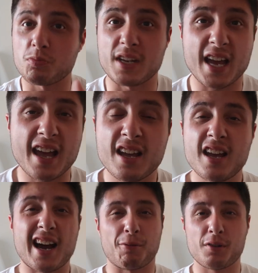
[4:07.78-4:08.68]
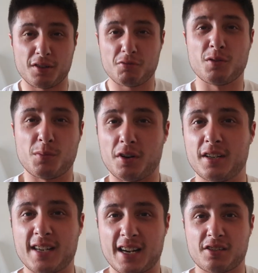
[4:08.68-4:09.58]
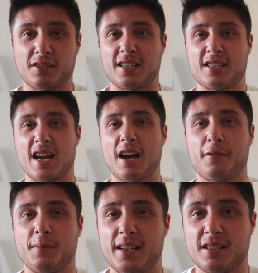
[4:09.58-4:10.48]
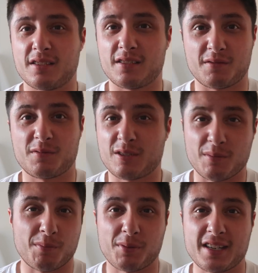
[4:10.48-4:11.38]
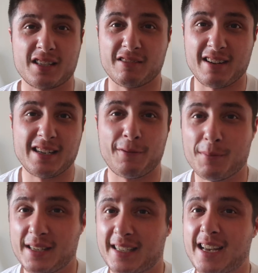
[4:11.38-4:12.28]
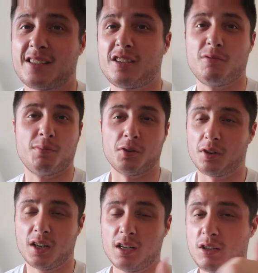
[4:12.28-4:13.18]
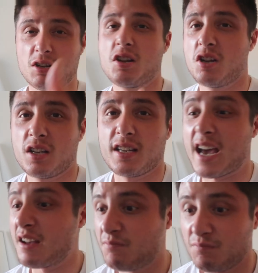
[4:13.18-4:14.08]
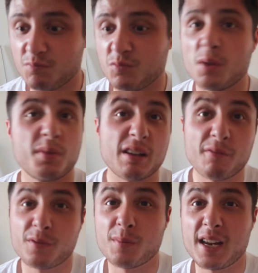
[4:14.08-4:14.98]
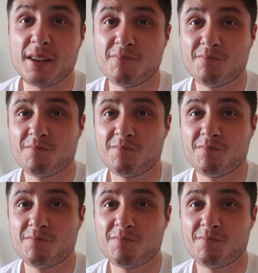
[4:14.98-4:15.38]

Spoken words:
Yeah, I want to do some more in the National League South. I mean, it's, some of the places are easy for me to get to, but yeah, number 7 for me.